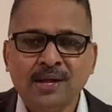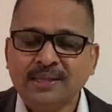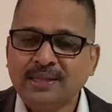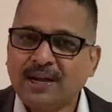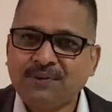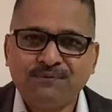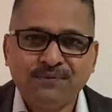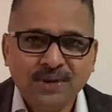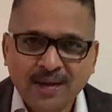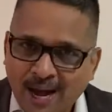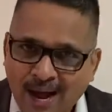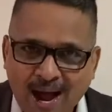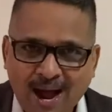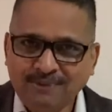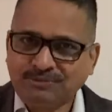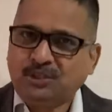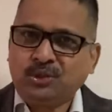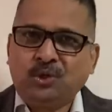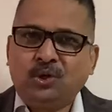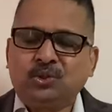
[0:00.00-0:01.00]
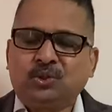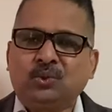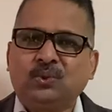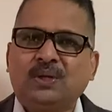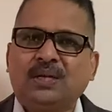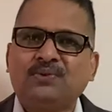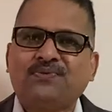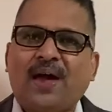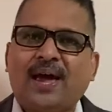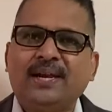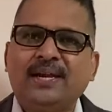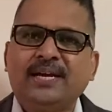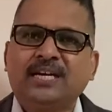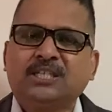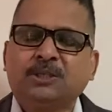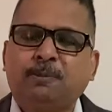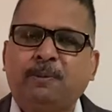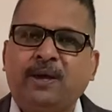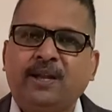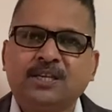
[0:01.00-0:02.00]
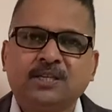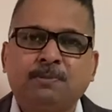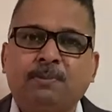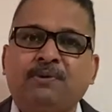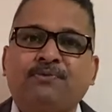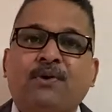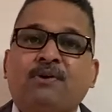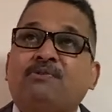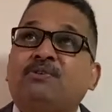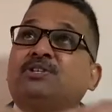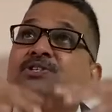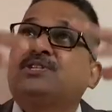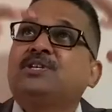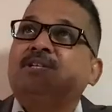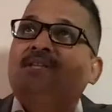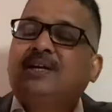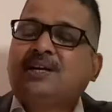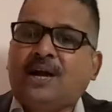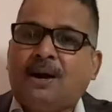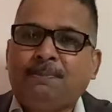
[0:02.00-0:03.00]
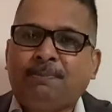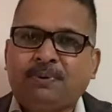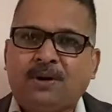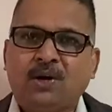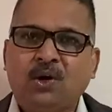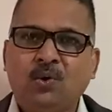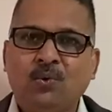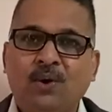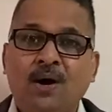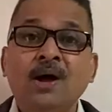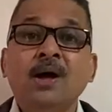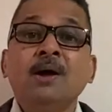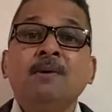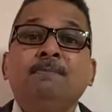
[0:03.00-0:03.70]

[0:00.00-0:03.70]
that we have to go through the valley experience before we see the cup run over,